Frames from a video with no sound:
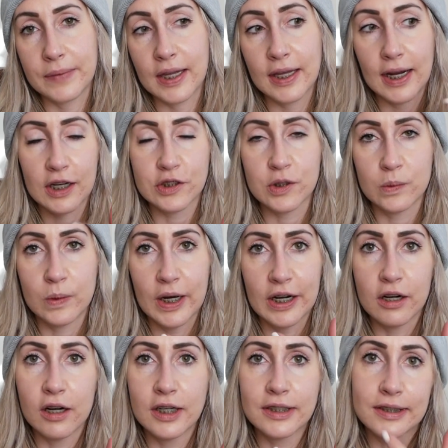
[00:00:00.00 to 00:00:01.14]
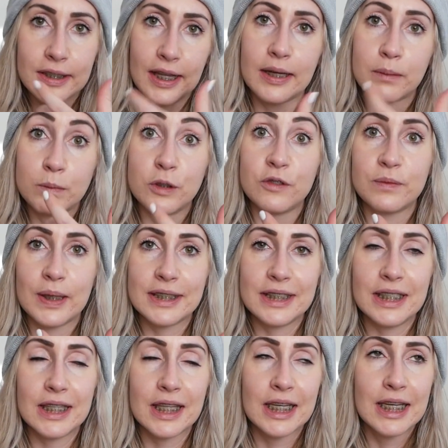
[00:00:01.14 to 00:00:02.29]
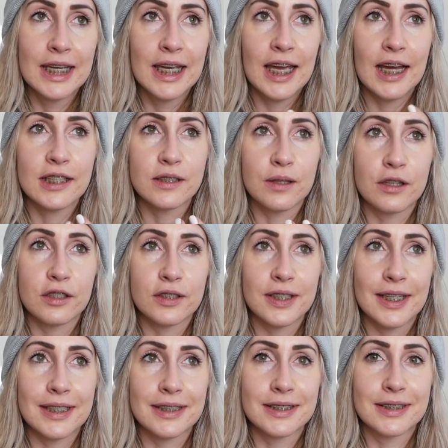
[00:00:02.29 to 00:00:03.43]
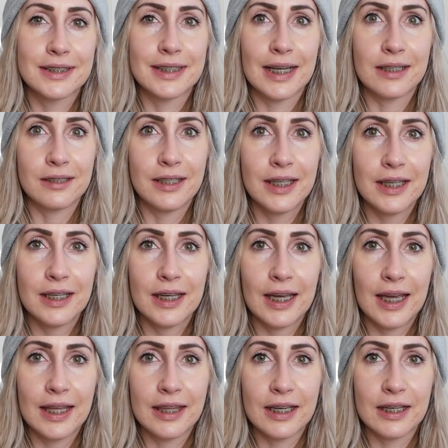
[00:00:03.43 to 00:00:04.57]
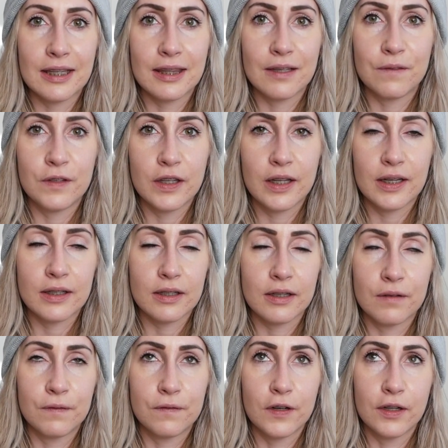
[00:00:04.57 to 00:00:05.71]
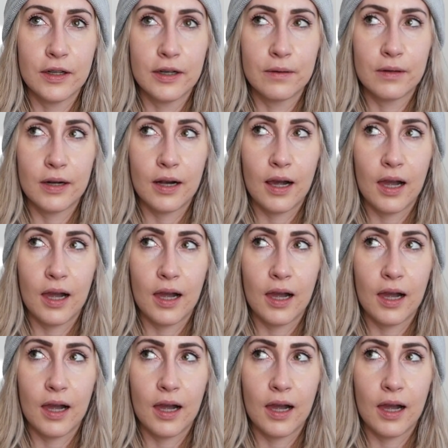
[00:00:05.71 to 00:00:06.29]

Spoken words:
actual wire on to like move my teeth, and so they're just like settling, and like they feel like they're going to fall out.